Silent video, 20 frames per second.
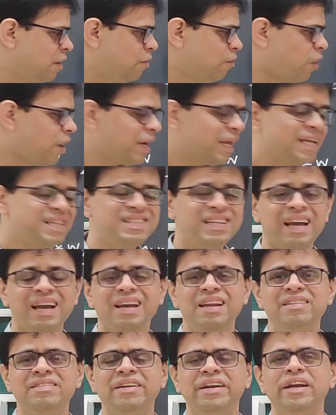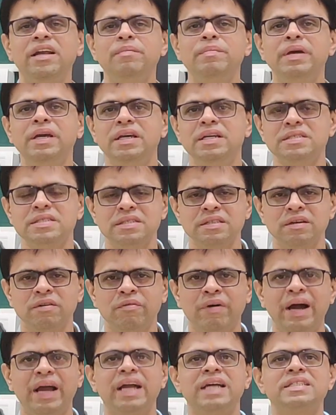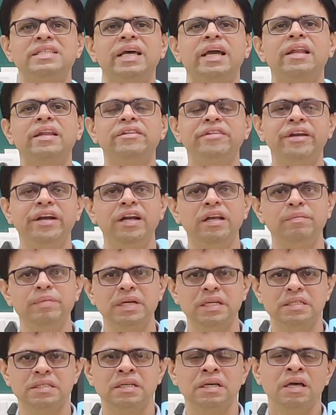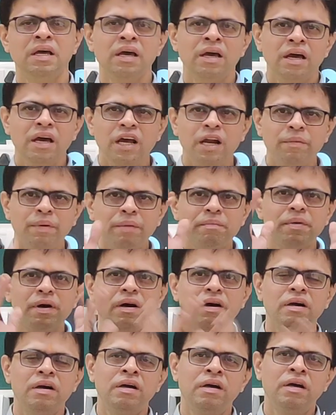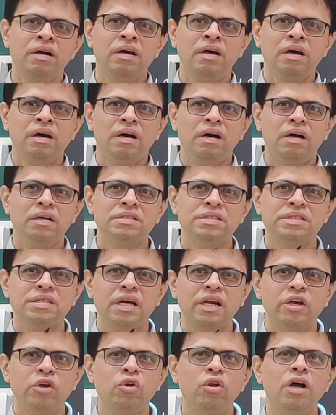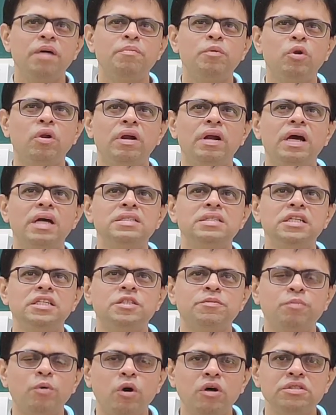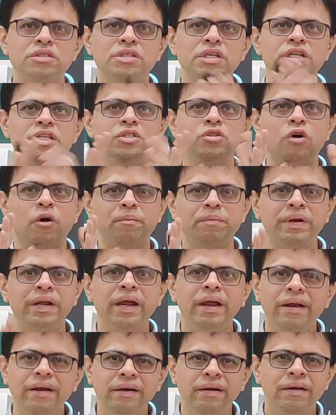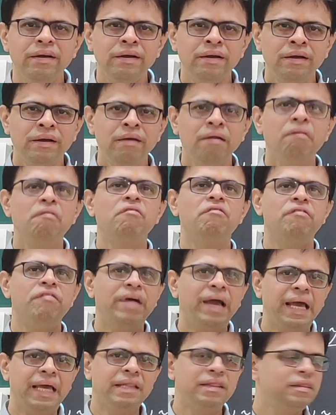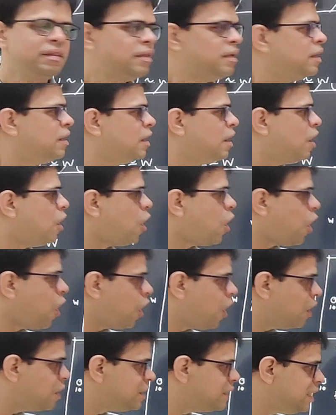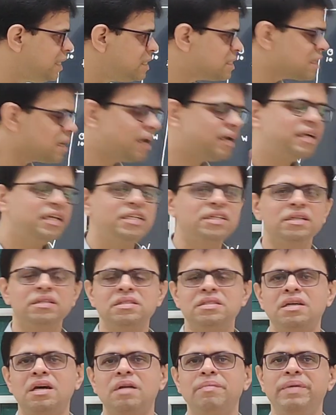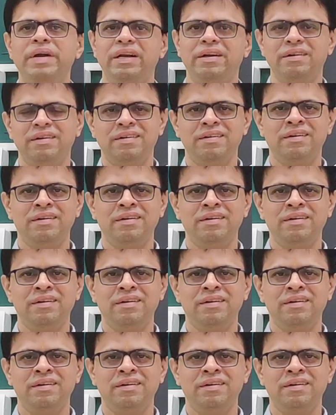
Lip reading: what exactly 3 dB is? Why exactly 3 dB is? Remember, a circular polarized response is obtained when all these conditions are met.